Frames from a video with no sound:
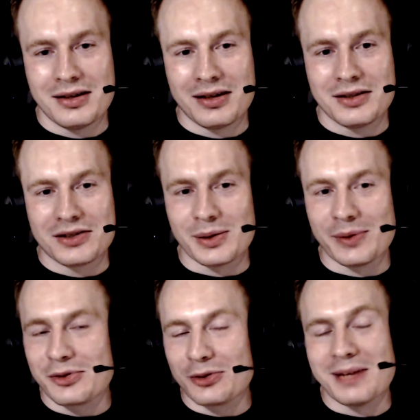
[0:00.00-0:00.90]
some
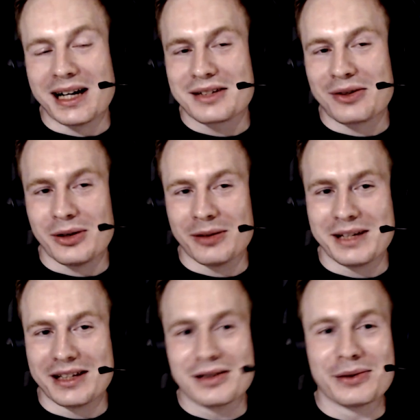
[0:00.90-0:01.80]
of you might call me
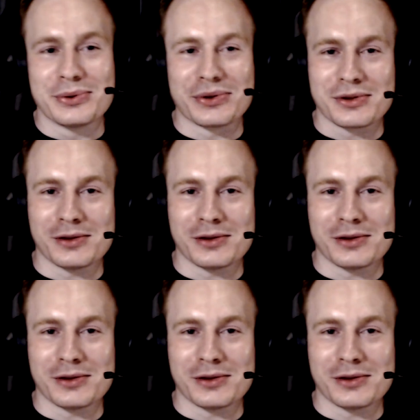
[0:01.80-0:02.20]
delusional,